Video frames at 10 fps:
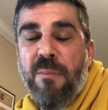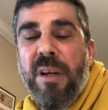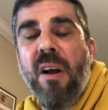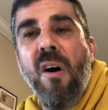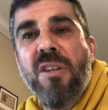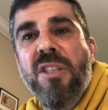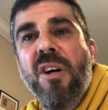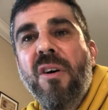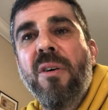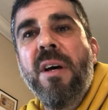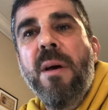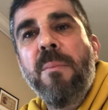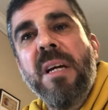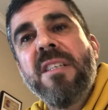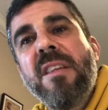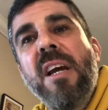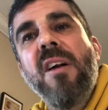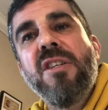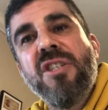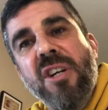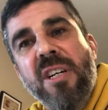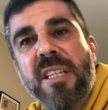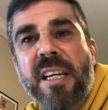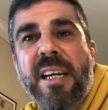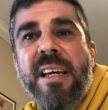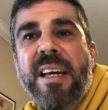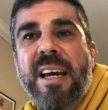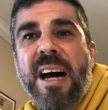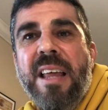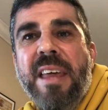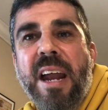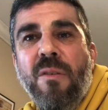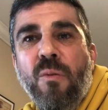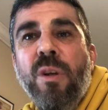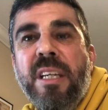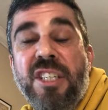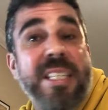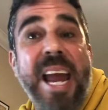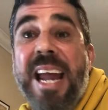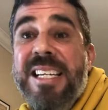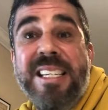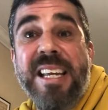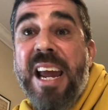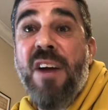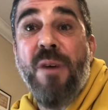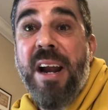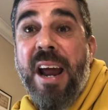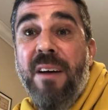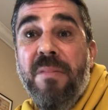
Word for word: but also because of the uncertainty uh, that really just hangs in the air right now.